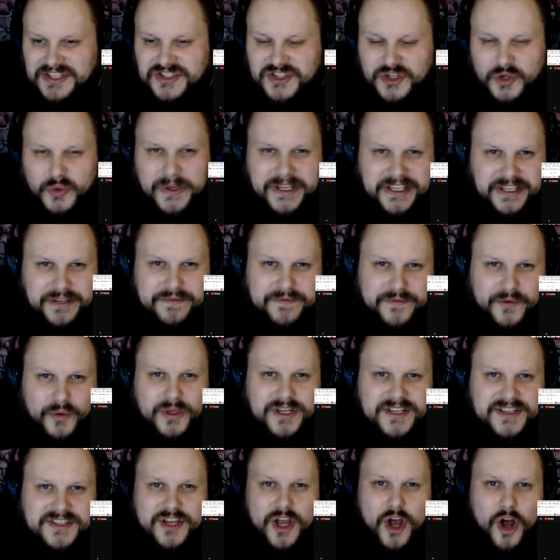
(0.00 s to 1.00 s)
squeaky
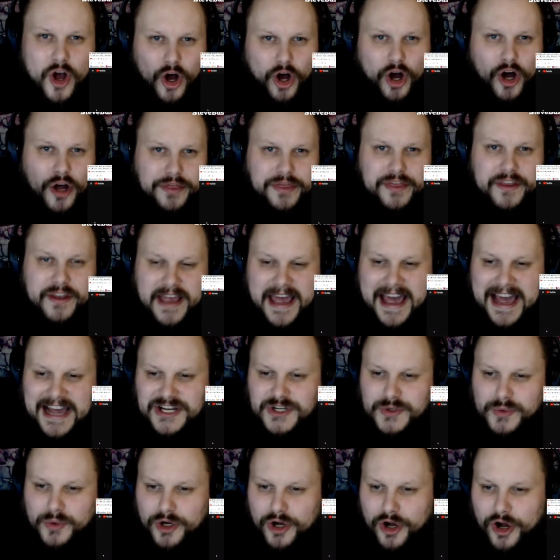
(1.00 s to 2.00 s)
voice on the
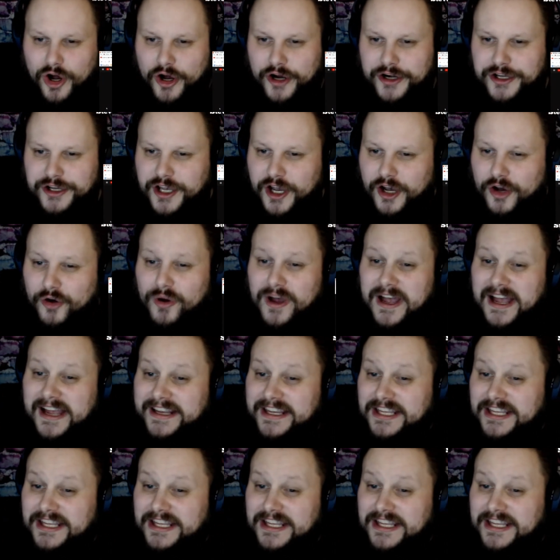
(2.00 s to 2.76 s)
actual audio